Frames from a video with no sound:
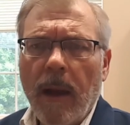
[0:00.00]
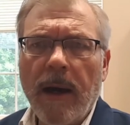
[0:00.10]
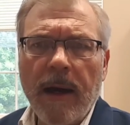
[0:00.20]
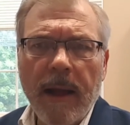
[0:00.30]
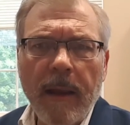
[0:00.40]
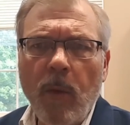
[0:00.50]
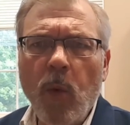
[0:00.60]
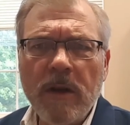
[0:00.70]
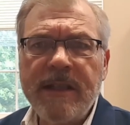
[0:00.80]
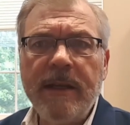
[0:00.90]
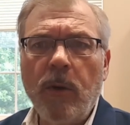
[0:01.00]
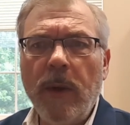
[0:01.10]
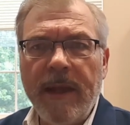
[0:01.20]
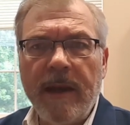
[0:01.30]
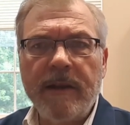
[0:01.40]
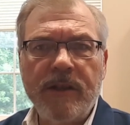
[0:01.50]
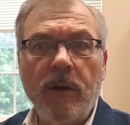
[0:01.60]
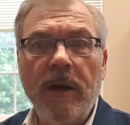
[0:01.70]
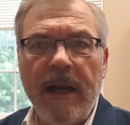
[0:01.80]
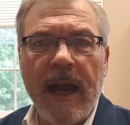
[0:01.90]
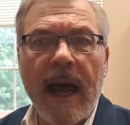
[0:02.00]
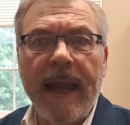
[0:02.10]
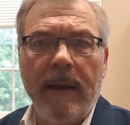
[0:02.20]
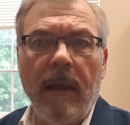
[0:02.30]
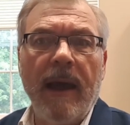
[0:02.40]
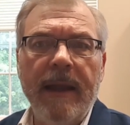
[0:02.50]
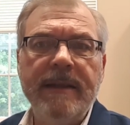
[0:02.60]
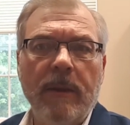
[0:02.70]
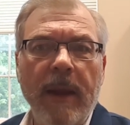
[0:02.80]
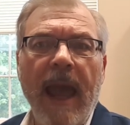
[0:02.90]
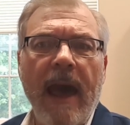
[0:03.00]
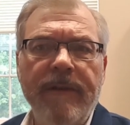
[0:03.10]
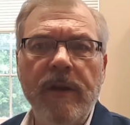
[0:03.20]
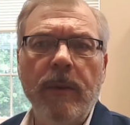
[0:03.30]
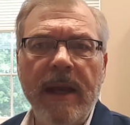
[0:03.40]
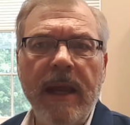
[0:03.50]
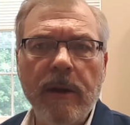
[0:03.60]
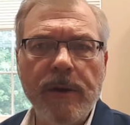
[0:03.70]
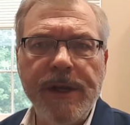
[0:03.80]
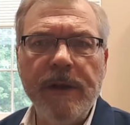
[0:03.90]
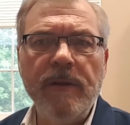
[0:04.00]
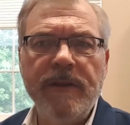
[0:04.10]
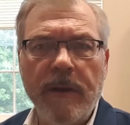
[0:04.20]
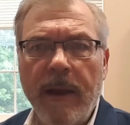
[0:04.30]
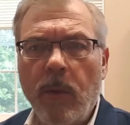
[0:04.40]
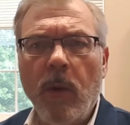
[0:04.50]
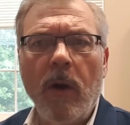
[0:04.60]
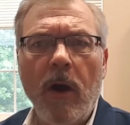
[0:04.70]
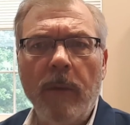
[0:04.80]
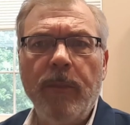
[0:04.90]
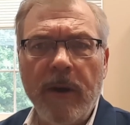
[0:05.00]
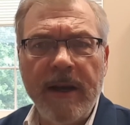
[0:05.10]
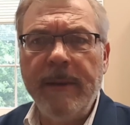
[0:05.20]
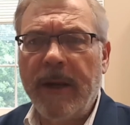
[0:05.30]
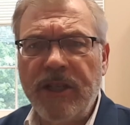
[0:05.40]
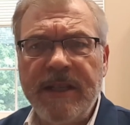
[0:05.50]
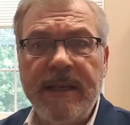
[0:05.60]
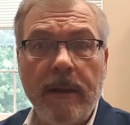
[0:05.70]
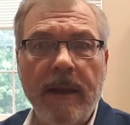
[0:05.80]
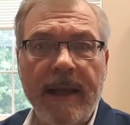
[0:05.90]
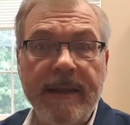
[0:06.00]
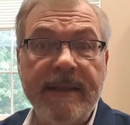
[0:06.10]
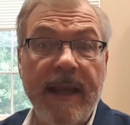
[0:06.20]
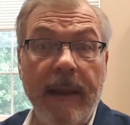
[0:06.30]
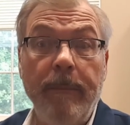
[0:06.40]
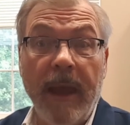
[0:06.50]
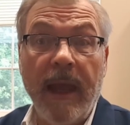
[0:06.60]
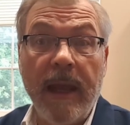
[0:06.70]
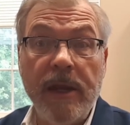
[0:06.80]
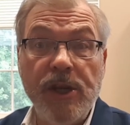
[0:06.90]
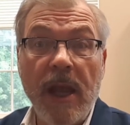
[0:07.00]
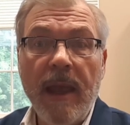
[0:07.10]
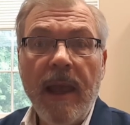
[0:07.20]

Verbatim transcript: uh, we're still within a certain guidelines that we have to adhere to so that we're all pretty much still on the same page